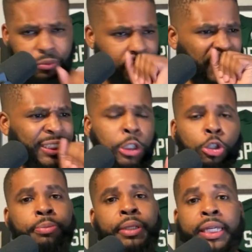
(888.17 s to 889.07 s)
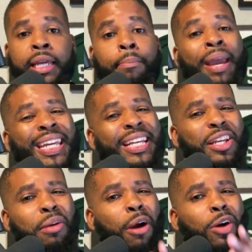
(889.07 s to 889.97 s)
excuse me, again, may get
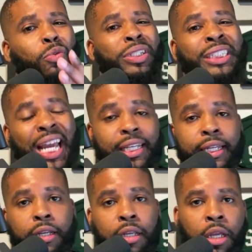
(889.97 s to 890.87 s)
their mark rejected